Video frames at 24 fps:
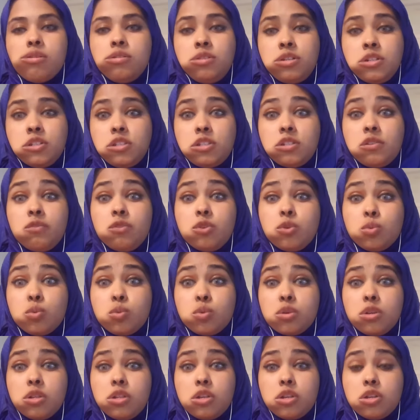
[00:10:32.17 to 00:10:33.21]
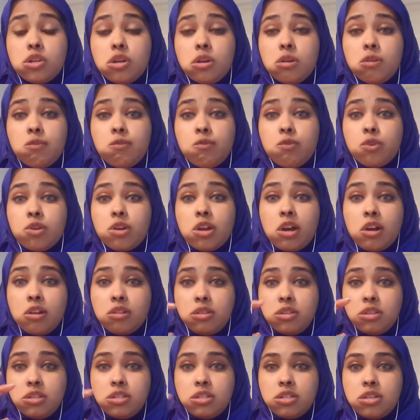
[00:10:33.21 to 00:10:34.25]
That stuff is really good. For
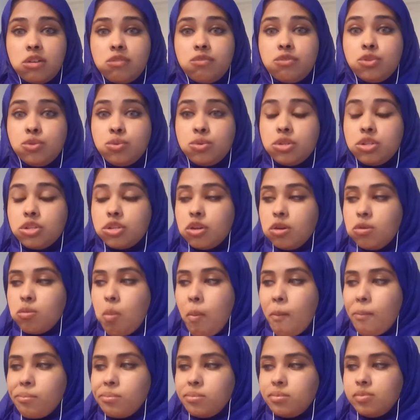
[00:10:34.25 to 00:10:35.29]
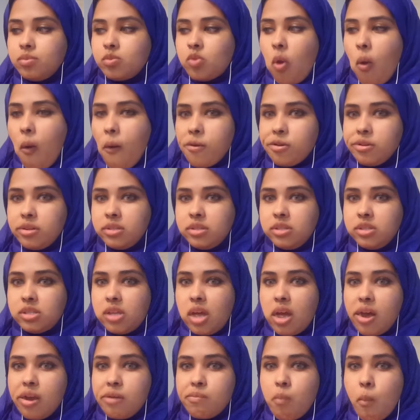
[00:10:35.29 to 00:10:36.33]
healthy stuff, it's really good. And
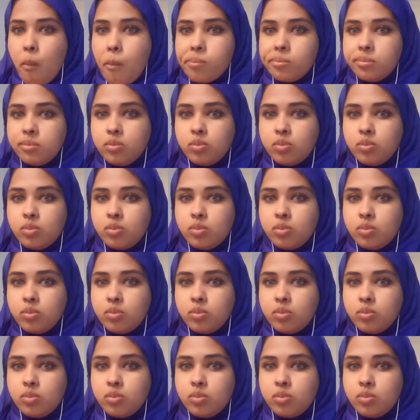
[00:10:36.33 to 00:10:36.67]
then